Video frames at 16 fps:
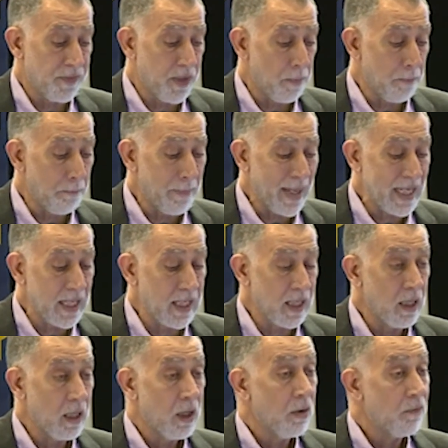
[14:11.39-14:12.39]
the many
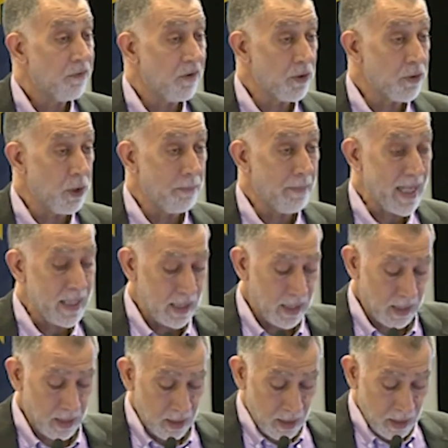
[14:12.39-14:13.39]
for the
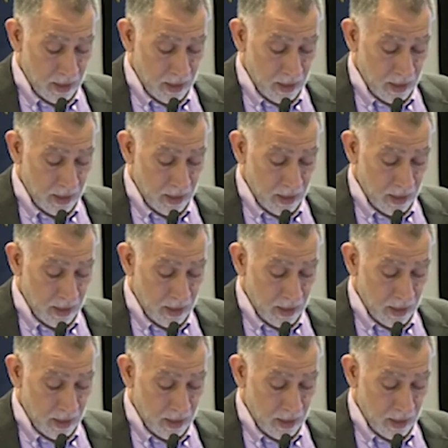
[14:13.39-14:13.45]
many